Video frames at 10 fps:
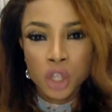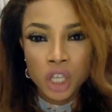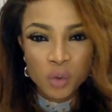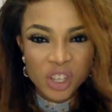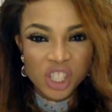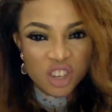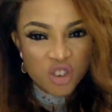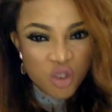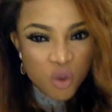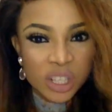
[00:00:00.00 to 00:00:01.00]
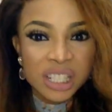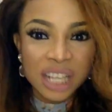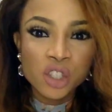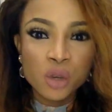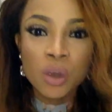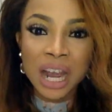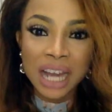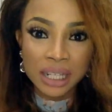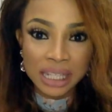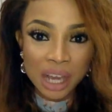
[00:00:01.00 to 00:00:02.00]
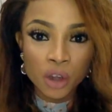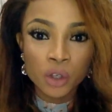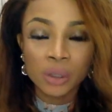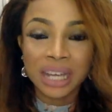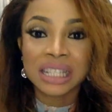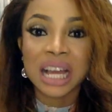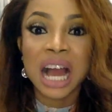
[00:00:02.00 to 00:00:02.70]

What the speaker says: just the way she looks at you will kind of tell you that,